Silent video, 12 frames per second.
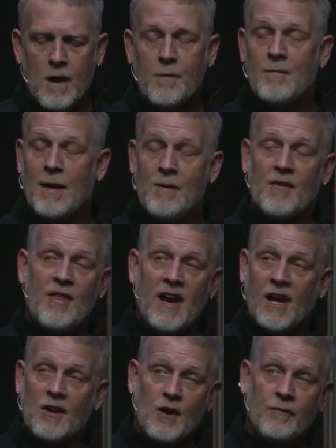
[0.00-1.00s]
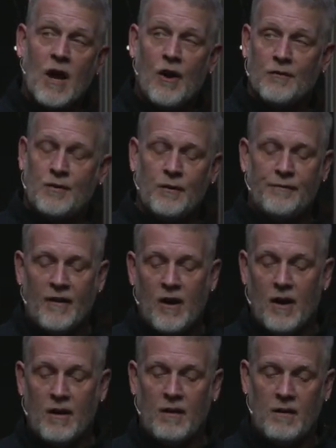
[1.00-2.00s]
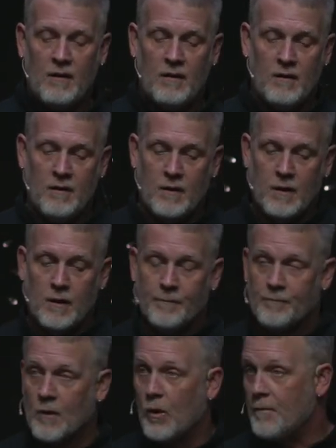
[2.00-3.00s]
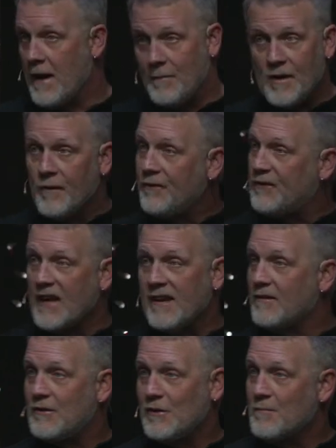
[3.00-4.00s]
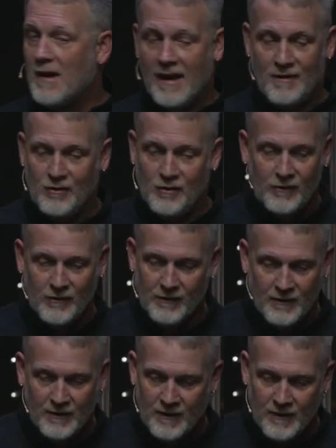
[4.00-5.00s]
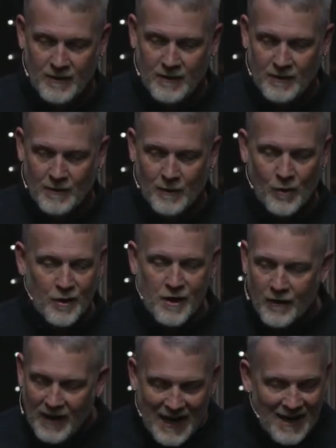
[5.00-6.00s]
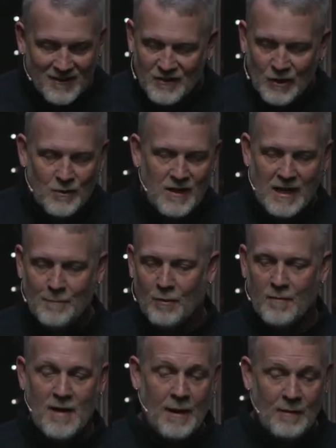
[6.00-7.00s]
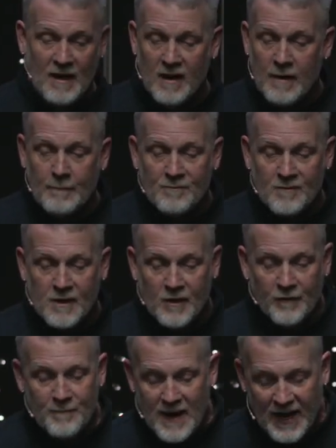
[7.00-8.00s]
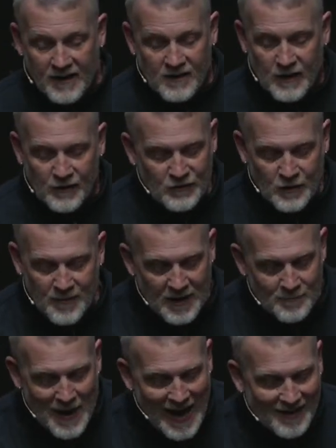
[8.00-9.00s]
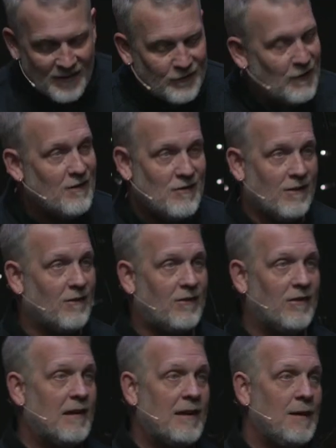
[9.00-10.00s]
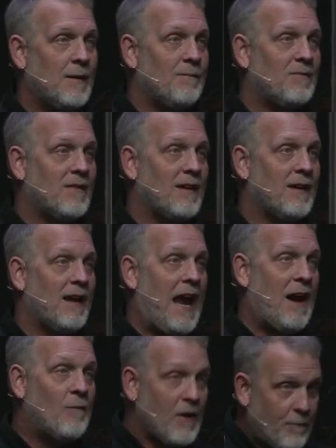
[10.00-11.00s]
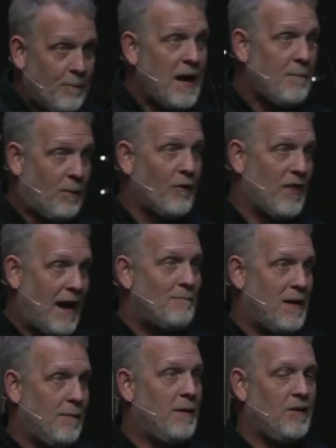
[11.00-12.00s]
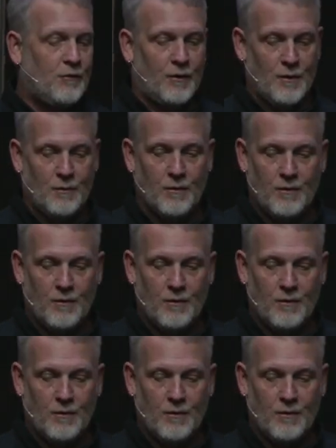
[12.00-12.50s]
Maybe you're thinking you've gone too far, or maybe you've sinned too much or you're in too deep, or maybe you've made too many bad decisions. And with people, that may be true.